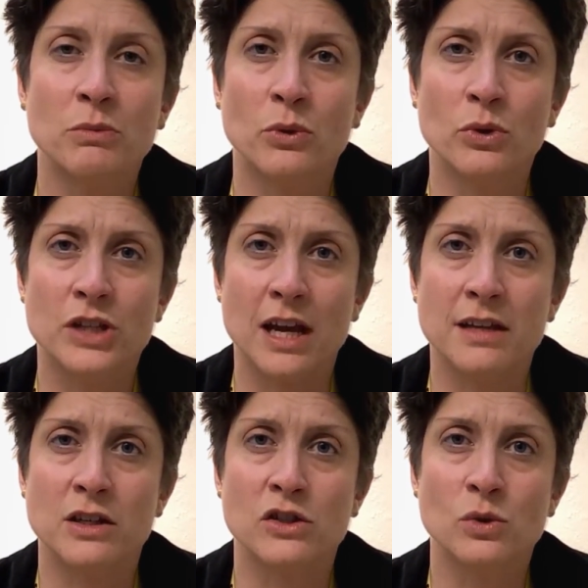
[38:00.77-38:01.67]

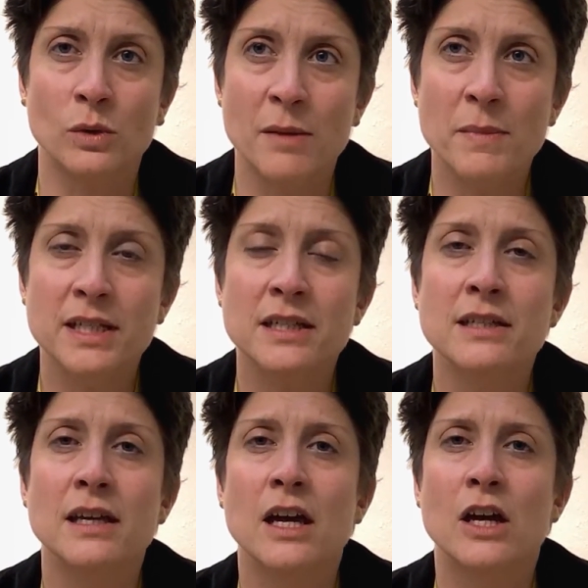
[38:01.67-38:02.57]
process is so limited,
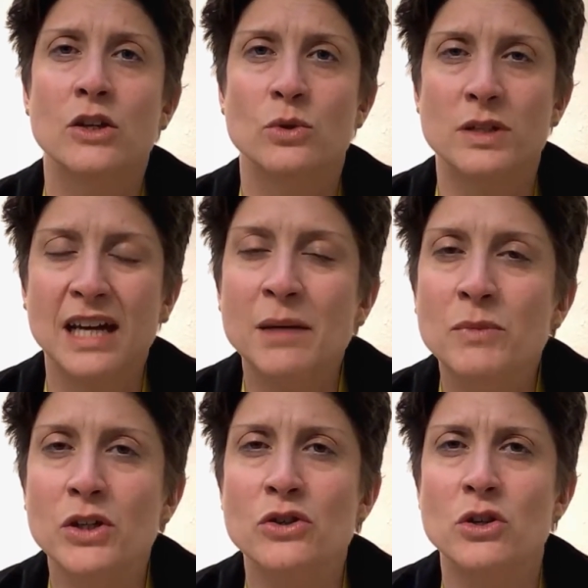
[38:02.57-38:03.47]
so
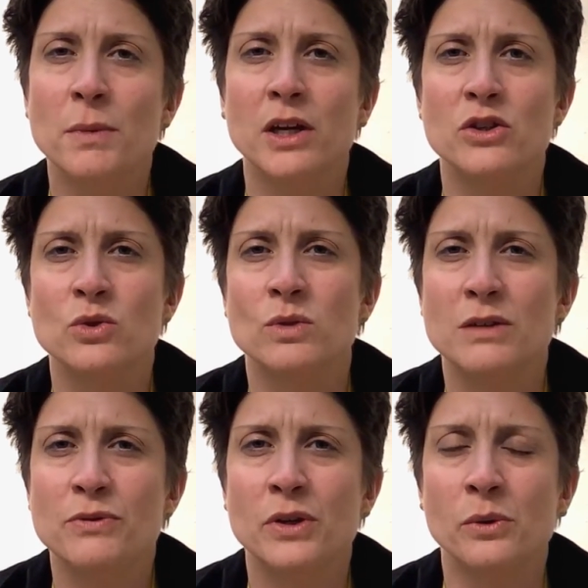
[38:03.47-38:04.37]
time consuming and so
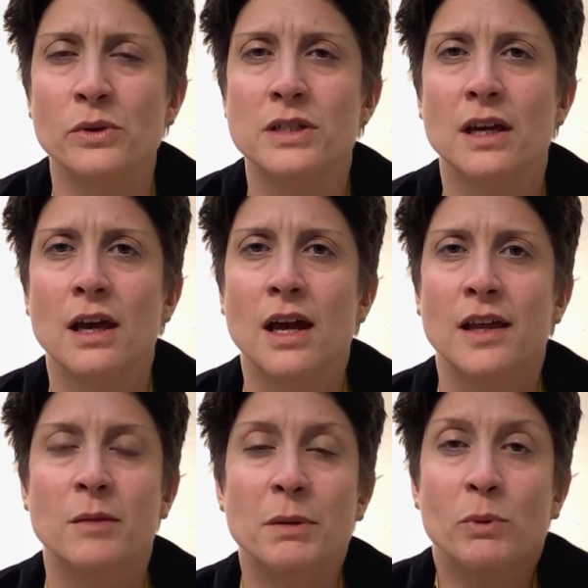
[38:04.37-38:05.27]
difficult
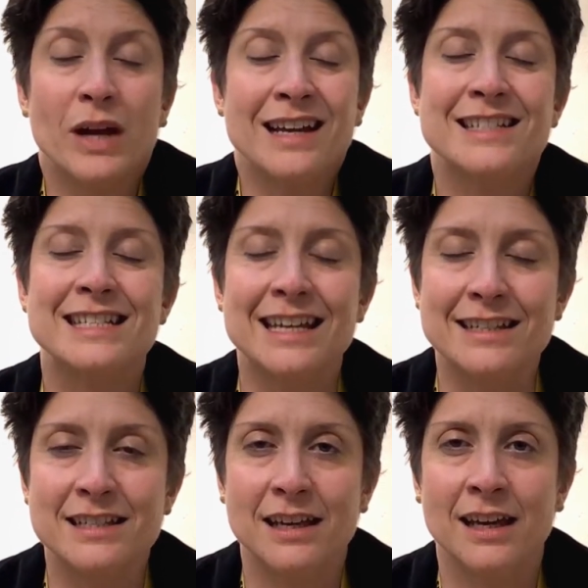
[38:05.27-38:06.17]
that people can't
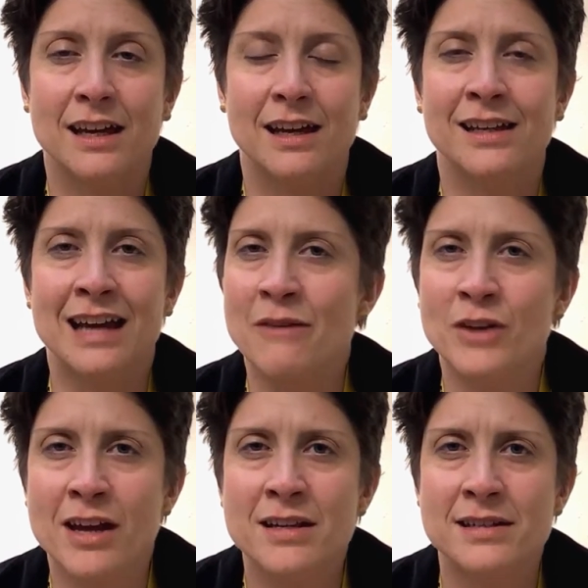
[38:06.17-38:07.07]
sit in
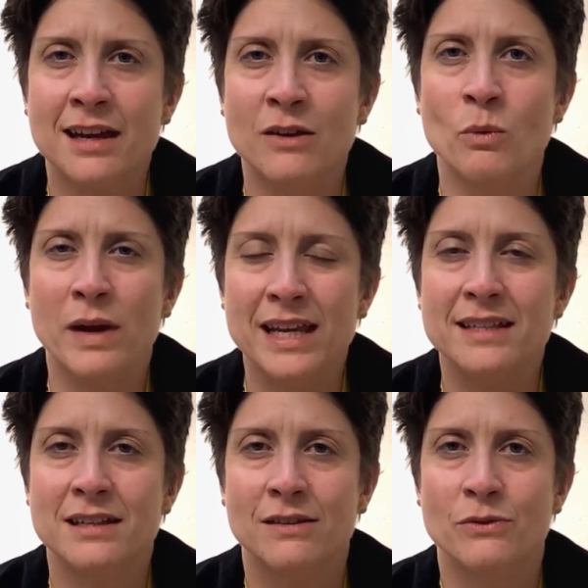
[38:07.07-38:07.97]
Afghanistan and
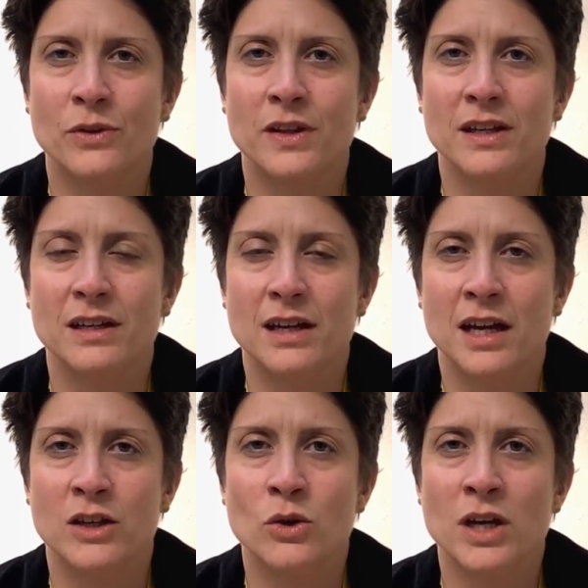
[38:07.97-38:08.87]
wait for the
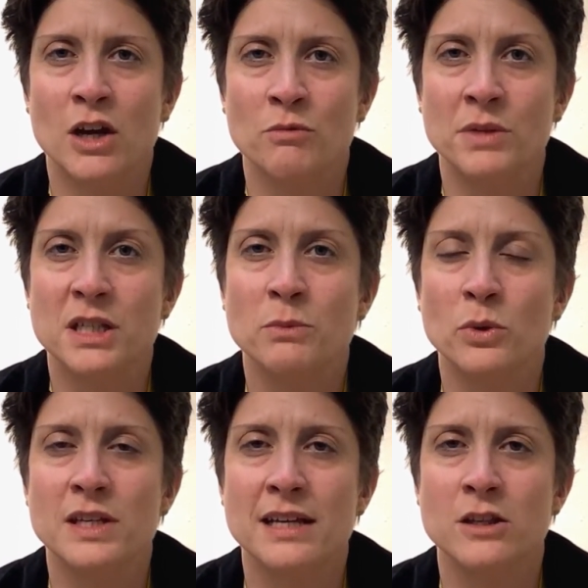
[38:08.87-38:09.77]
UK government to
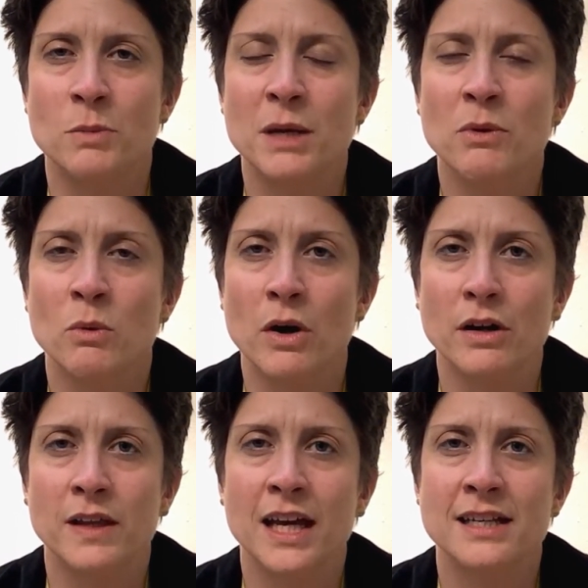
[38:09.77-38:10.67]
process their
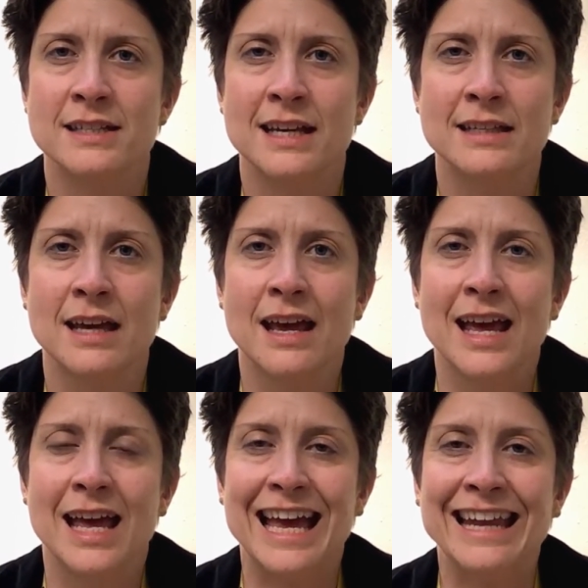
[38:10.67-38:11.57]
paperwork. They can't sit
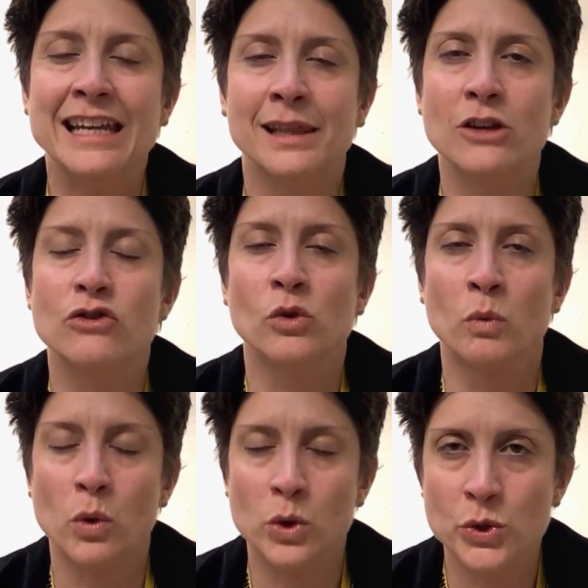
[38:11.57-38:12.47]
in a literal
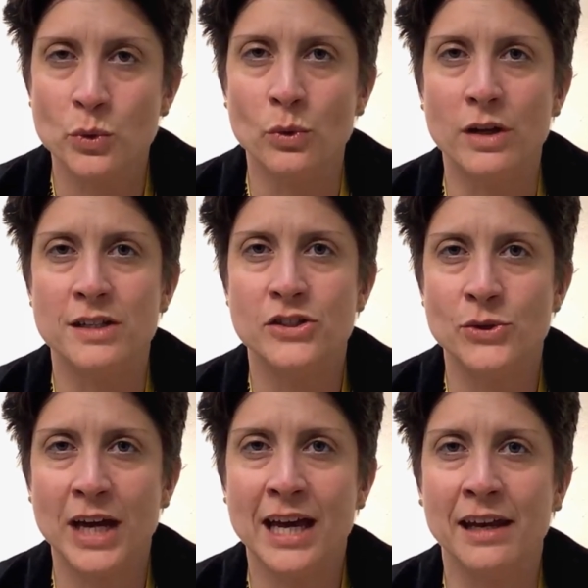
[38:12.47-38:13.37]
war zone in
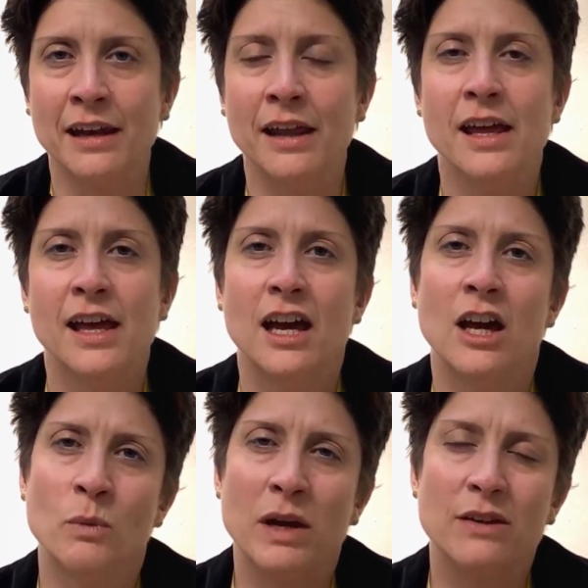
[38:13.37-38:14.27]
Sudan
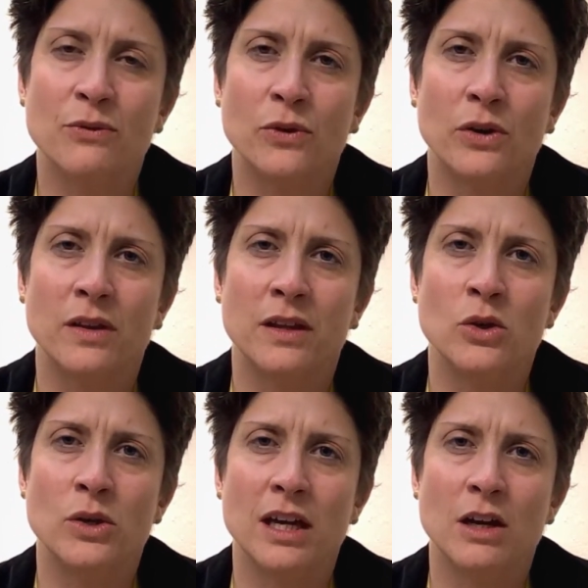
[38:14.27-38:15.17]
and wait for the
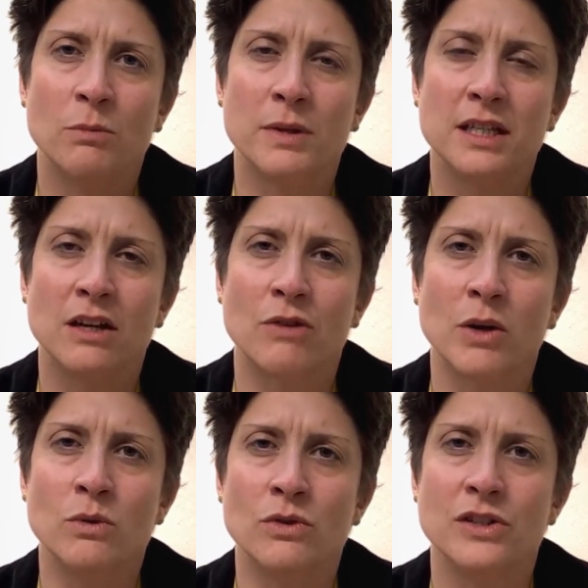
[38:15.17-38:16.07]
UK government to get
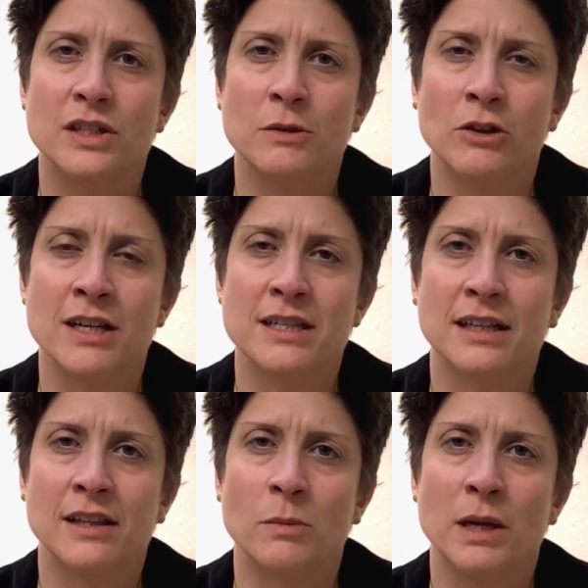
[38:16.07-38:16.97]
round to
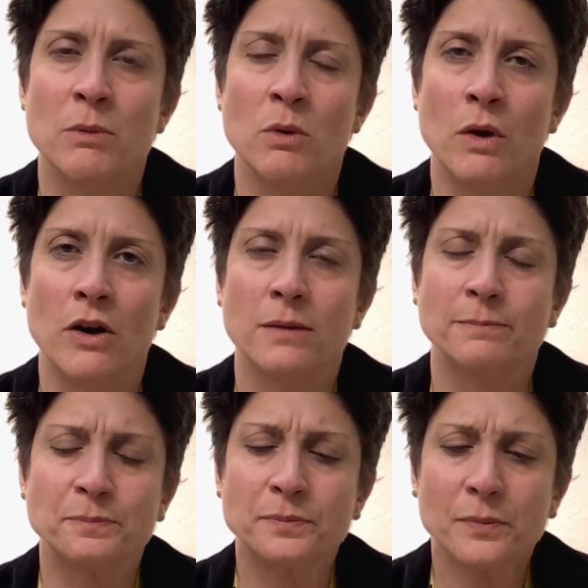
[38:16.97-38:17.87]
granting their paperwork.
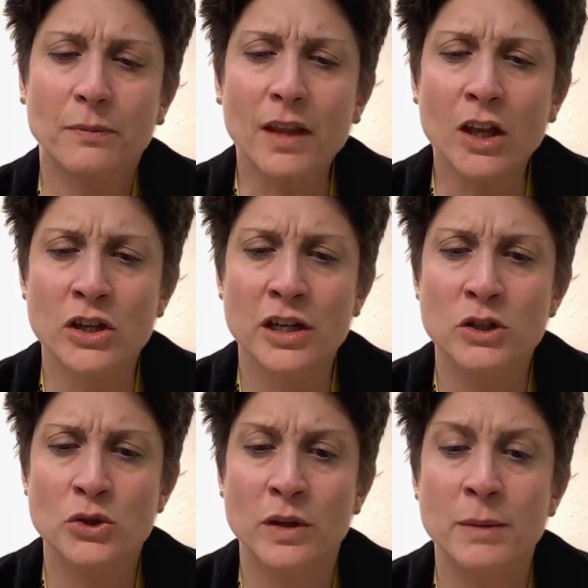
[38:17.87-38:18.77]

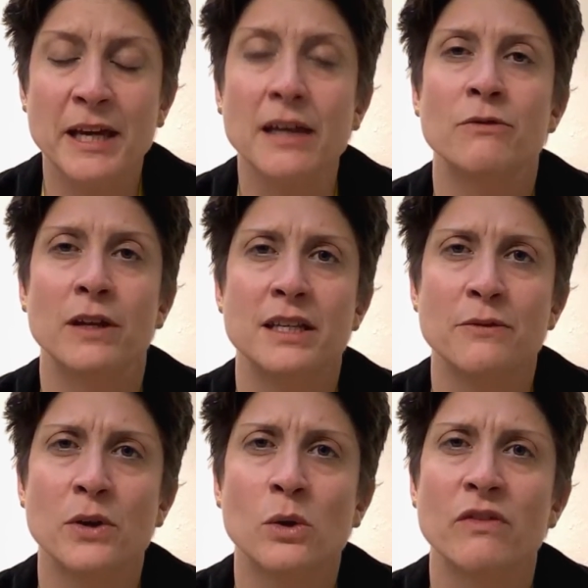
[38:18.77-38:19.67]
So they make very
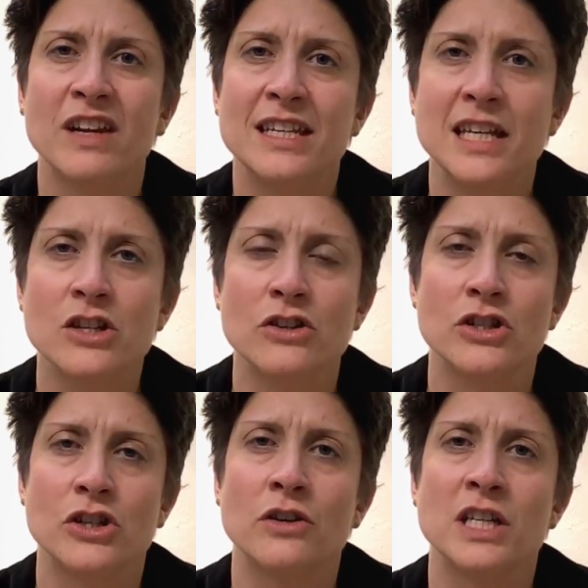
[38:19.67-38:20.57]
difficult, very
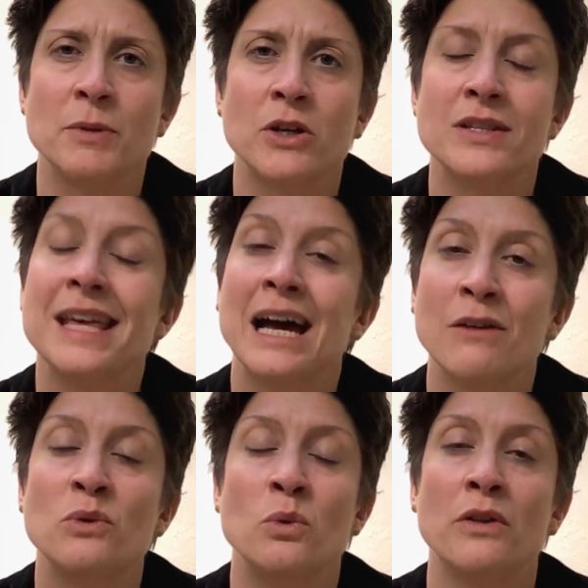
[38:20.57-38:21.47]
dangerous journeys because they
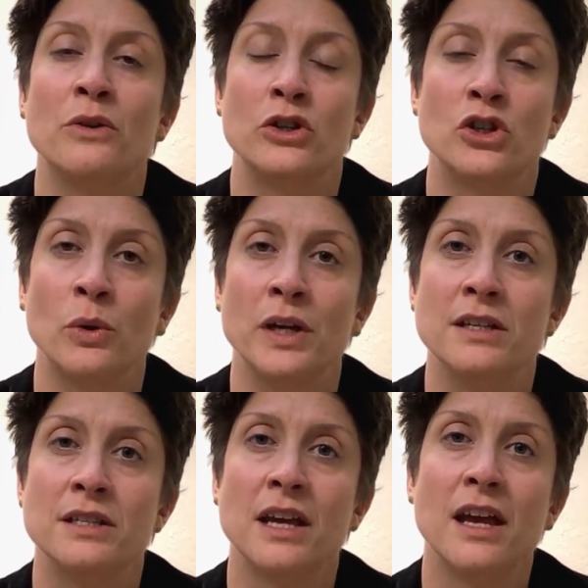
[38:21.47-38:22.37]
have no other
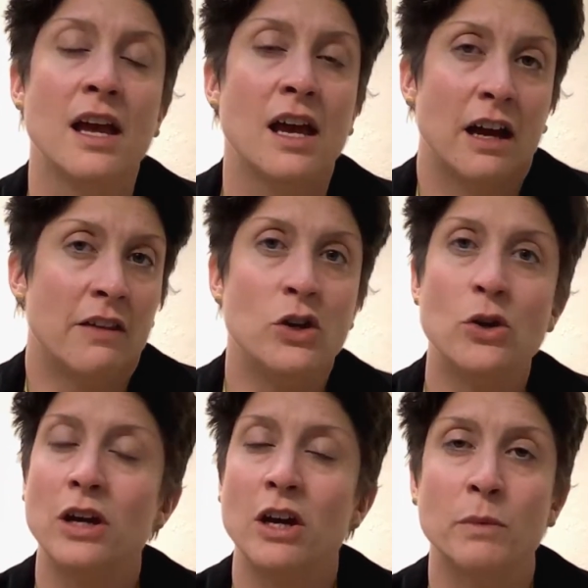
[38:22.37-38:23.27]
choice. And the
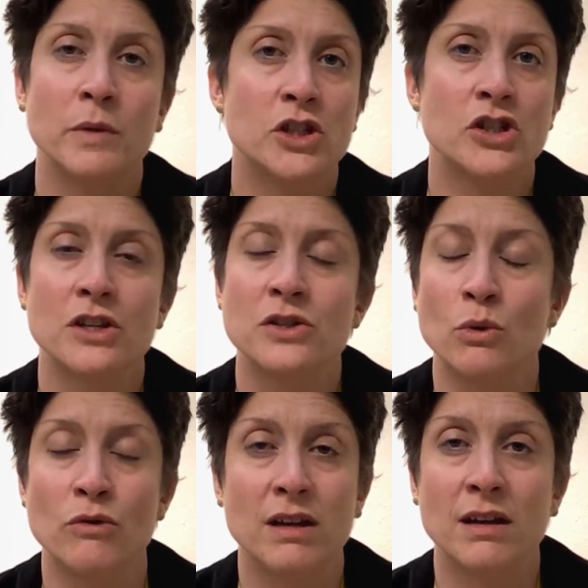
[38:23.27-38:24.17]
UK government just does
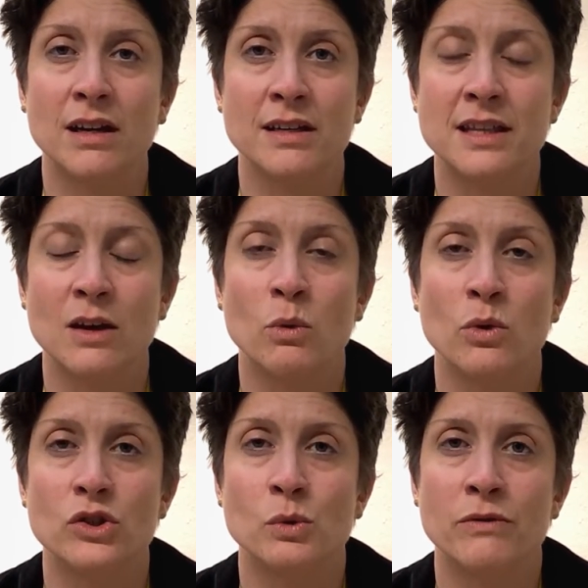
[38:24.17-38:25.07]
not recognise that
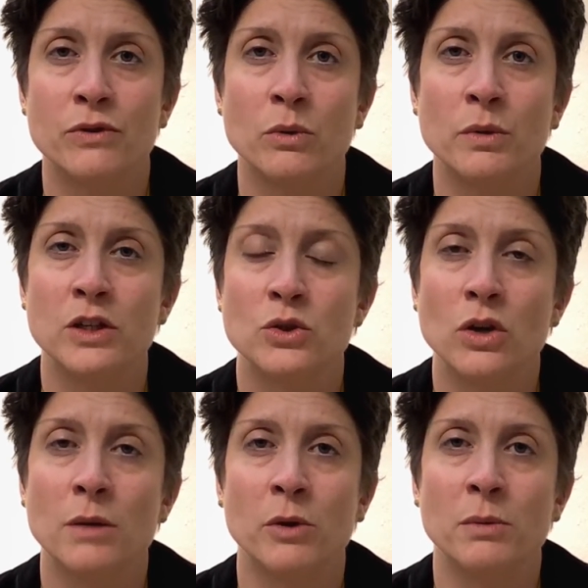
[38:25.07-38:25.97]
whatsoever when they
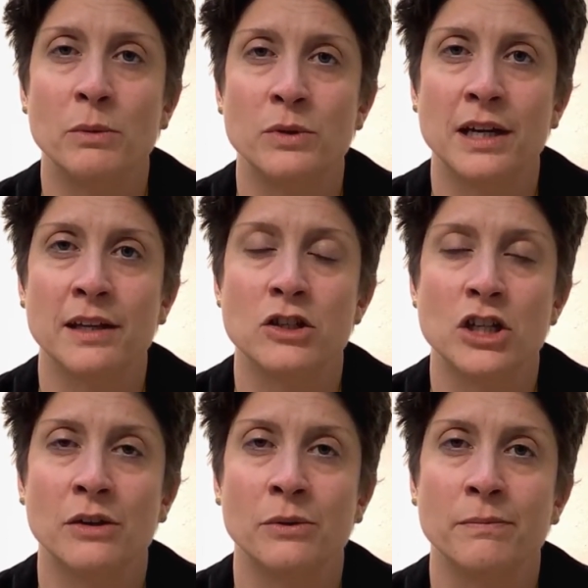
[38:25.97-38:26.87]
talk about people dying in the
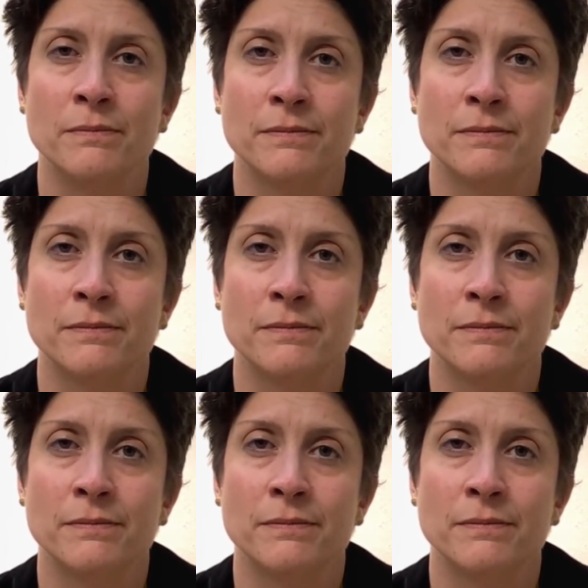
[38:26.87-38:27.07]
Channel.